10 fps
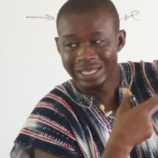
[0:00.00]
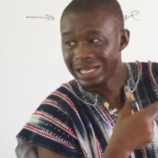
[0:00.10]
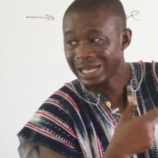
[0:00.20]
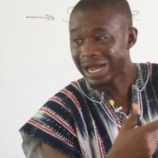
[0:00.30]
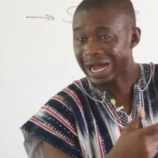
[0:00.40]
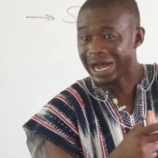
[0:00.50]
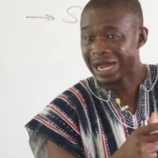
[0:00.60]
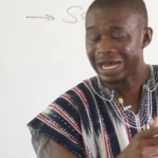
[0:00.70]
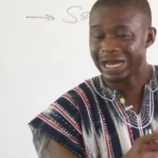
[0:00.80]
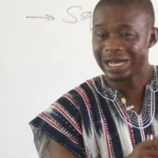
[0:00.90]

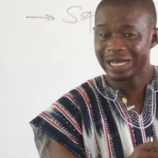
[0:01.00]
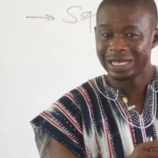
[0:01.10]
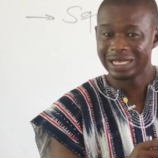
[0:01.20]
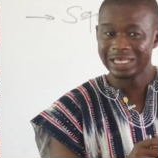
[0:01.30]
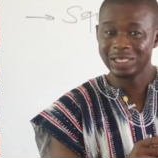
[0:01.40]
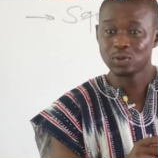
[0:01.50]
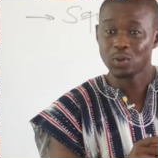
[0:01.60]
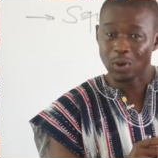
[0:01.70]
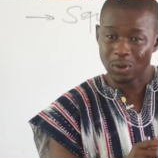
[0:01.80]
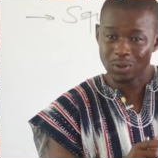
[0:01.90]
are
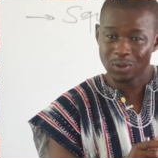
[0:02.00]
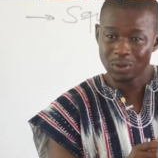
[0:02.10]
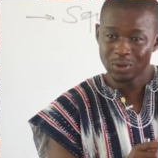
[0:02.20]
equal.